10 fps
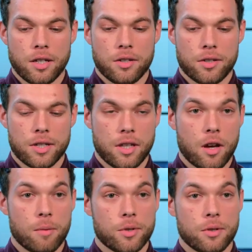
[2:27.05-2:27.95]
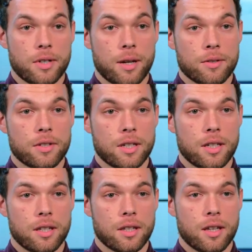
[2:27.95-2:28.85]
and you just see the arm shooting out
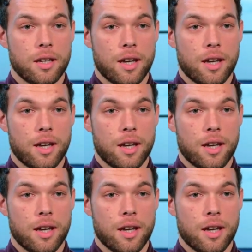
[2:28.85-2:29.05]
underneath,